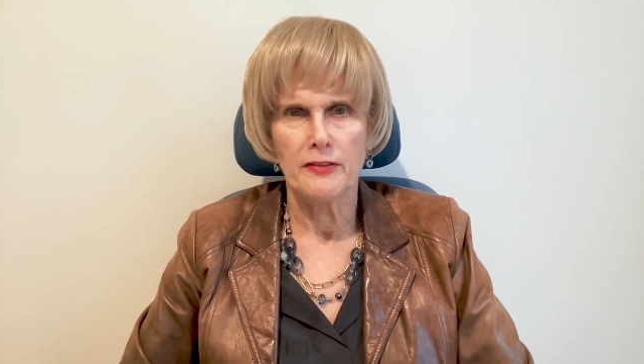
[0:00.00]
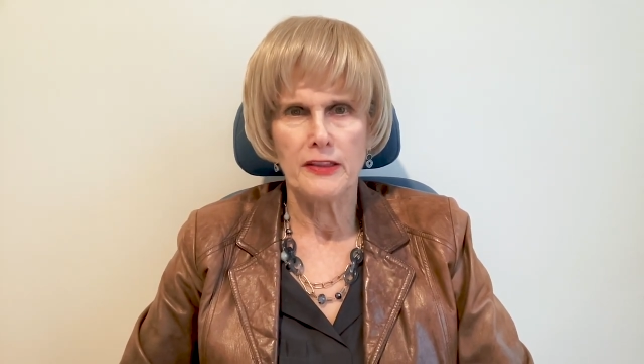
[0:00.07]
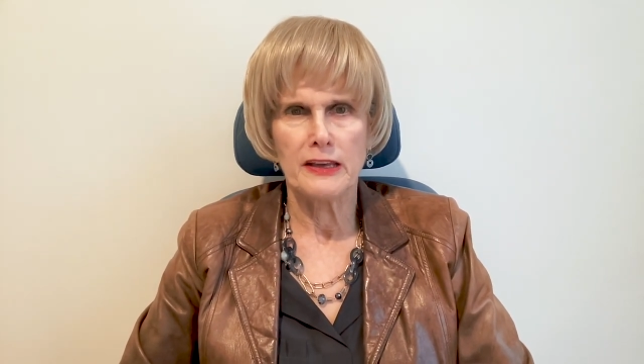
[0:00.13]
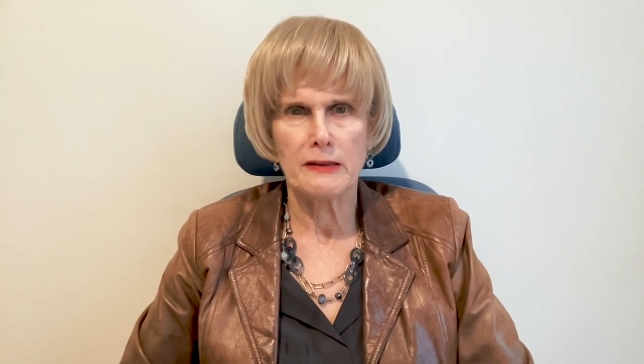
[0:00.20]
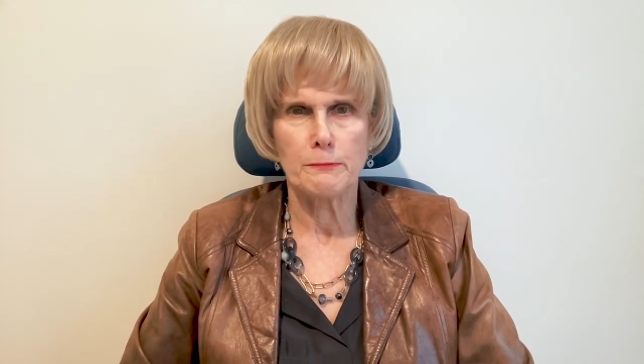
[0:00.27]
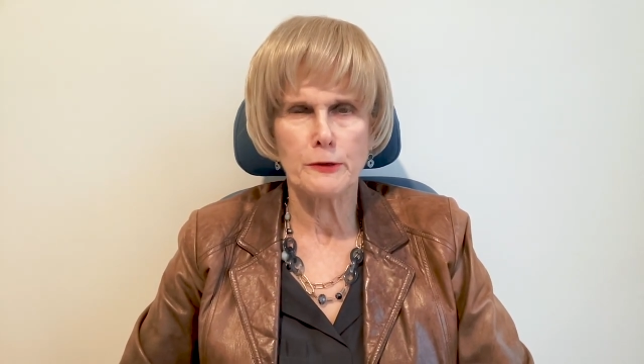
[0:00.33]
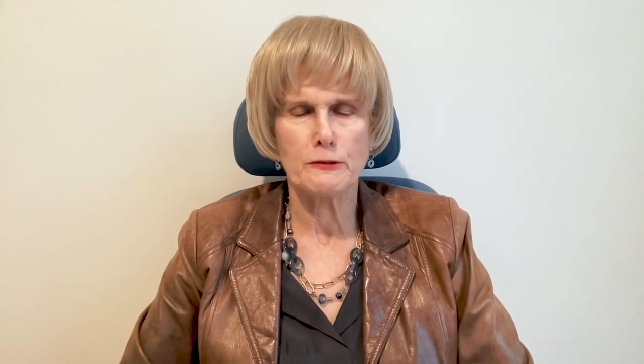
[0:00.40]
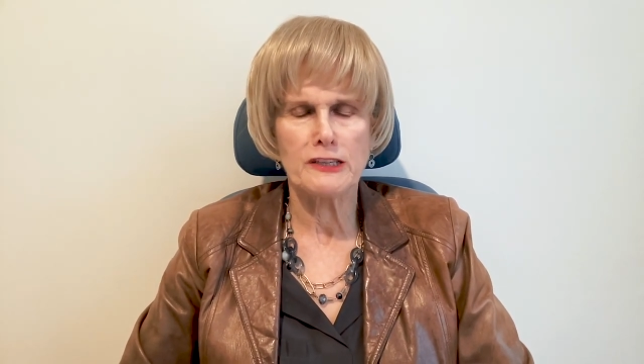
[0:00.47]

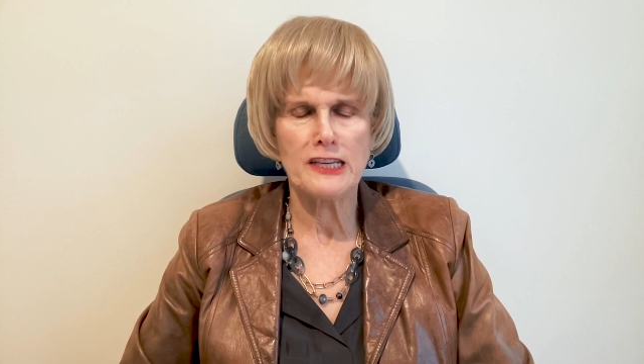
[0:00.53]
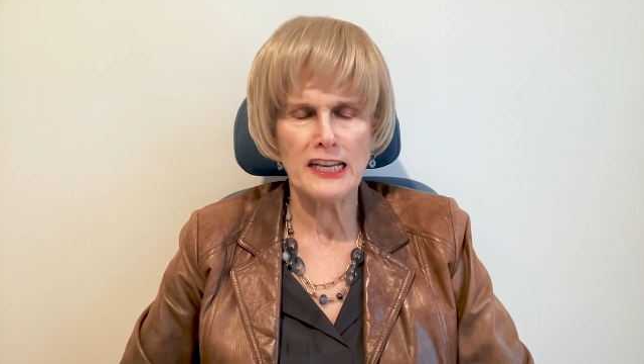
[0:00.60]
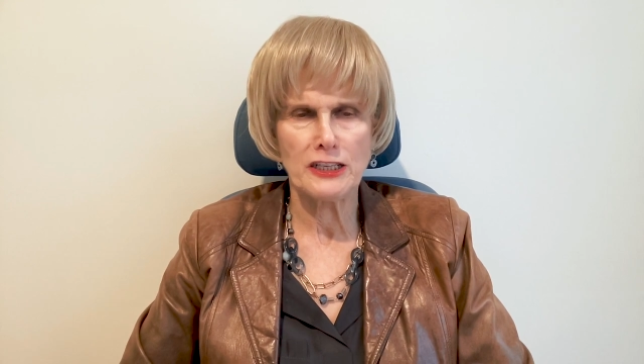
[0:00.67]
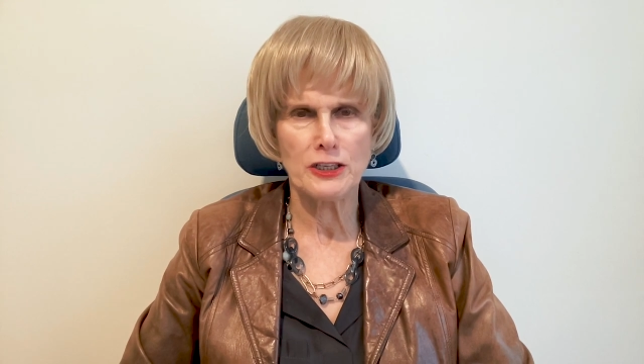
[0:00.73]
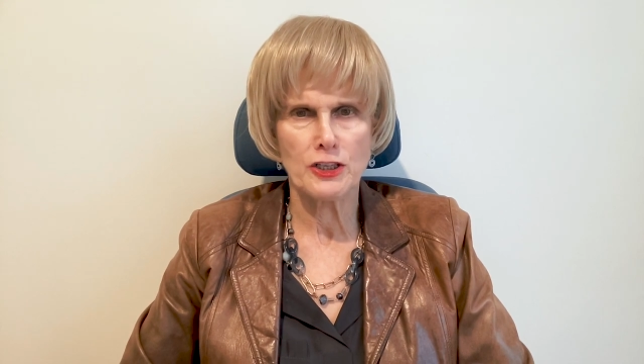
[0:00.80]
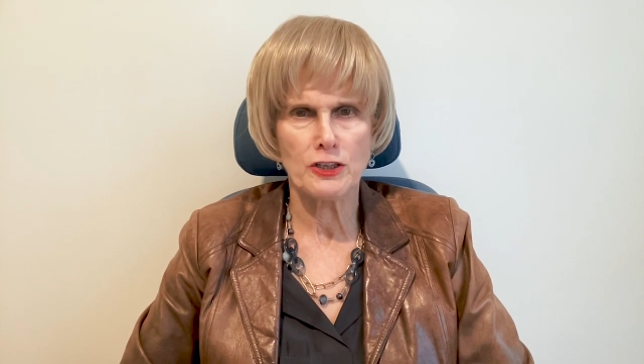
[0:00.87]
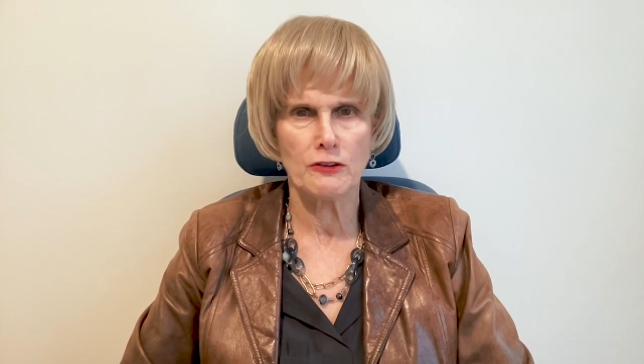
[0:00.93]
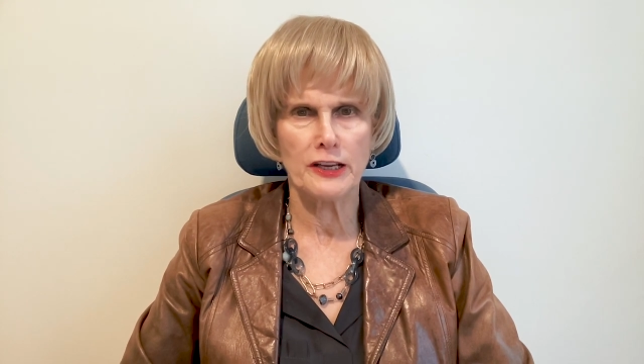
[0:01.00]
that
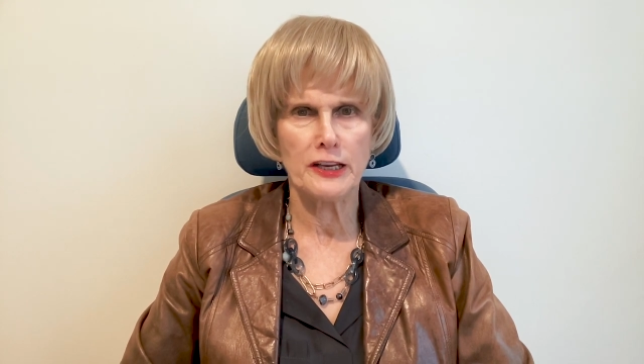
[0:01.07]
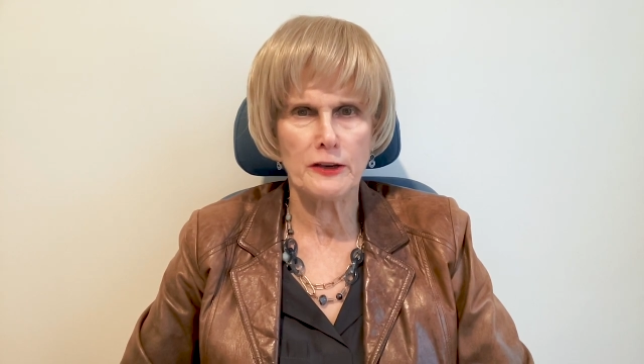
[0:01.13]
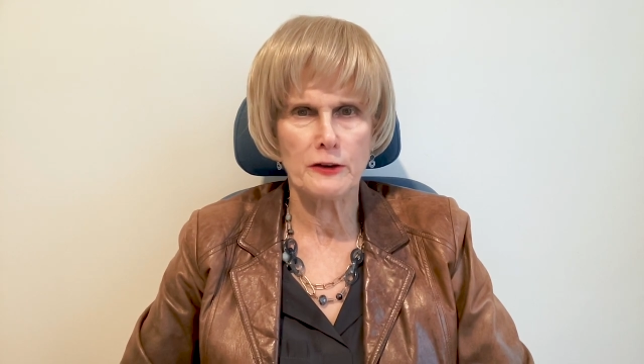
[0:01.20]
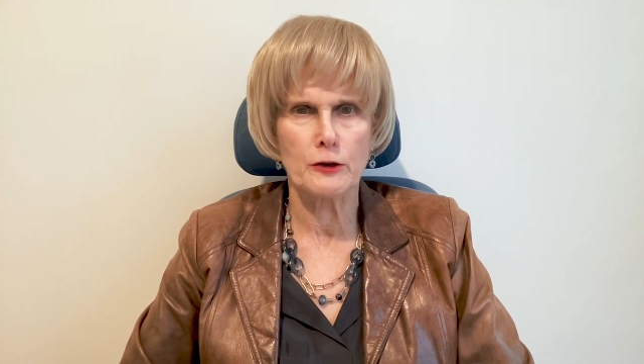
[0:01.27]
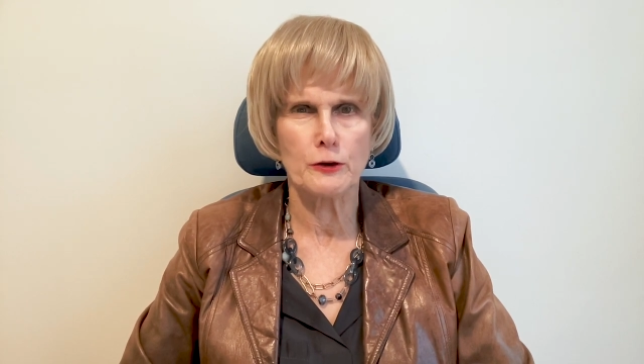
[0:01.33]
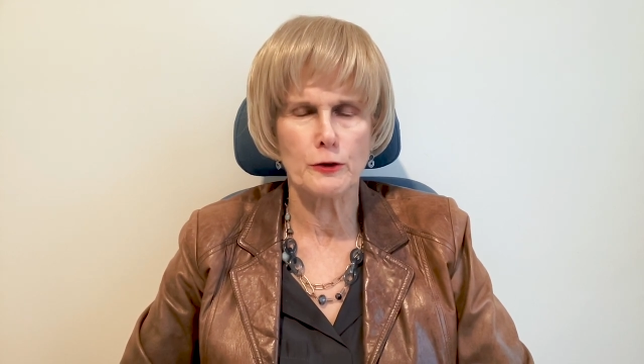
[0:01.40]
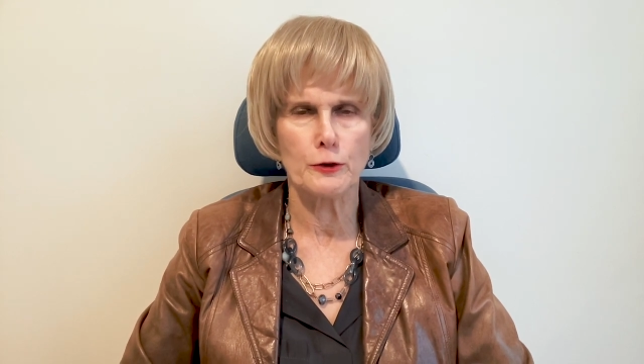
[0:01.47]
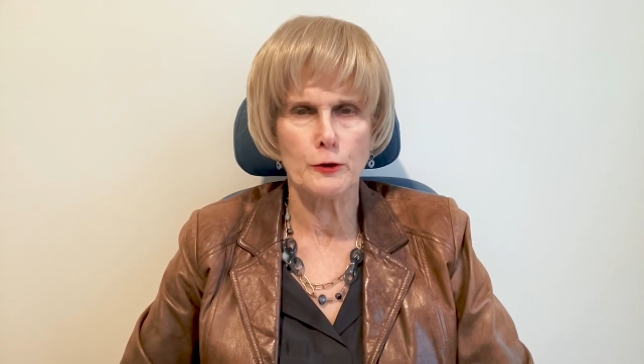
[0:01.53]
potentially
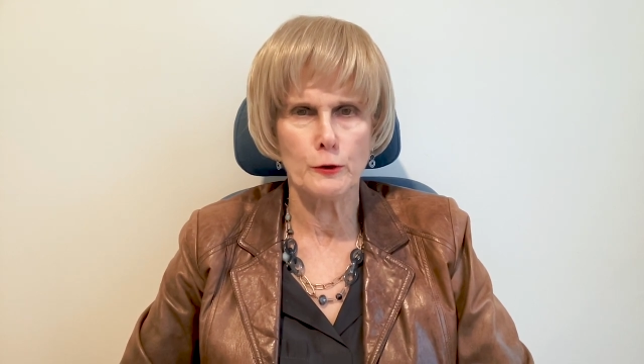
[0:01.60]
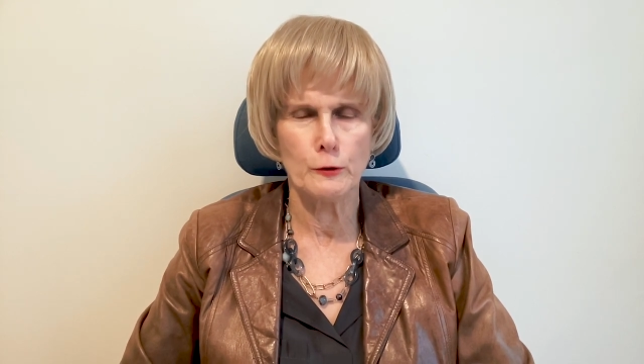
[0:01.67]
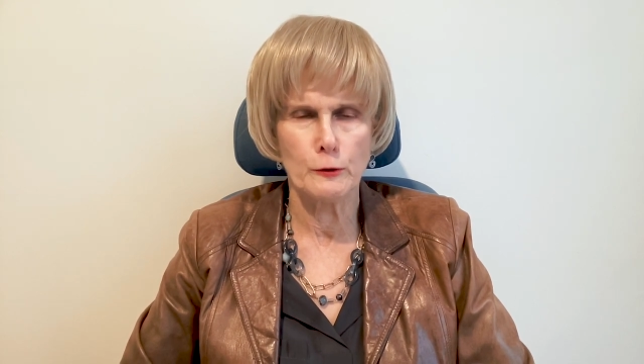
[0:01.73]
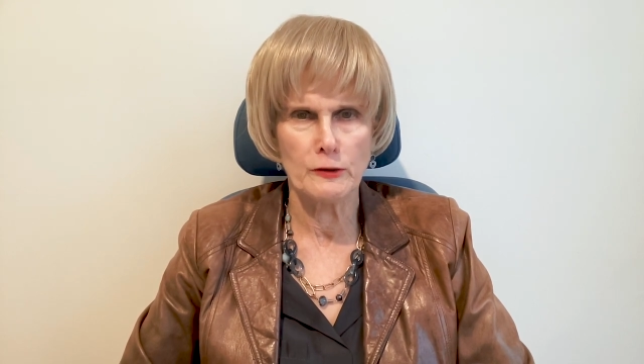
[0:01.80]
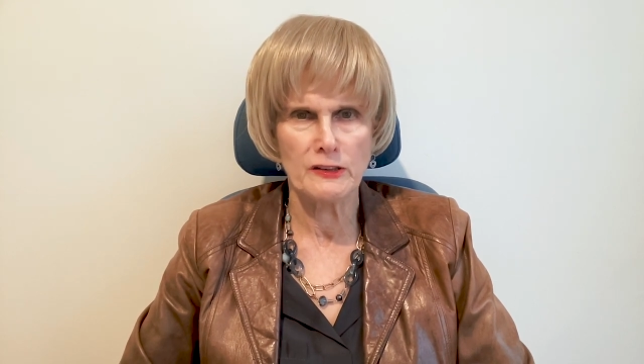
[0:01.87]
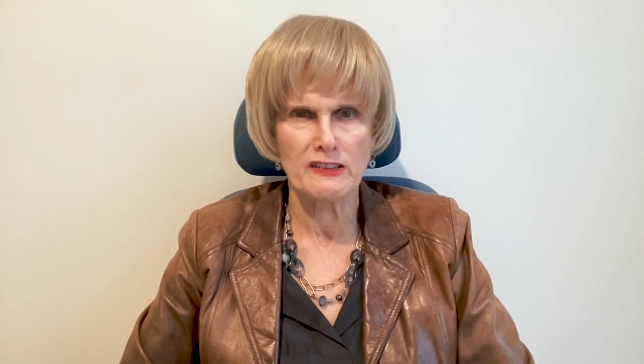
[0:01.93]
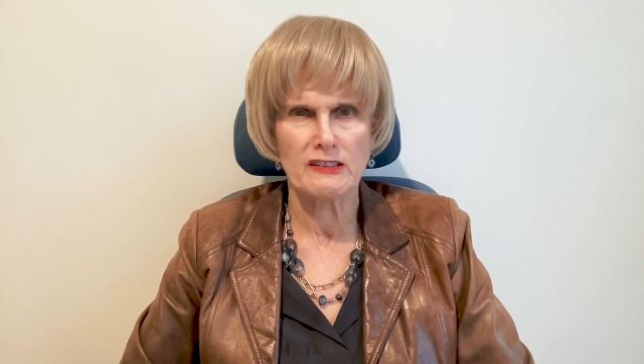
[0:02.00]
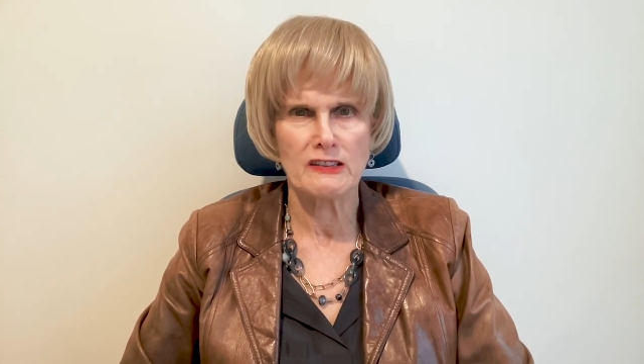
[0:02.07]
could
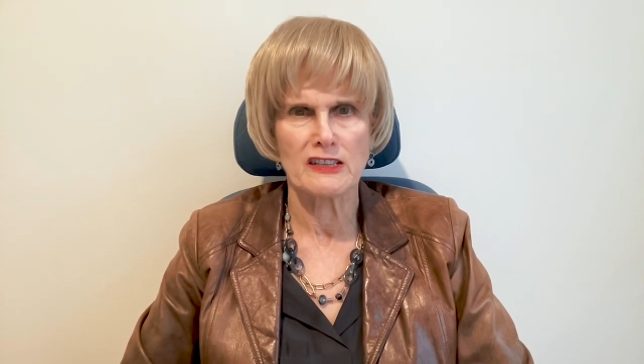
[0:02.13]
use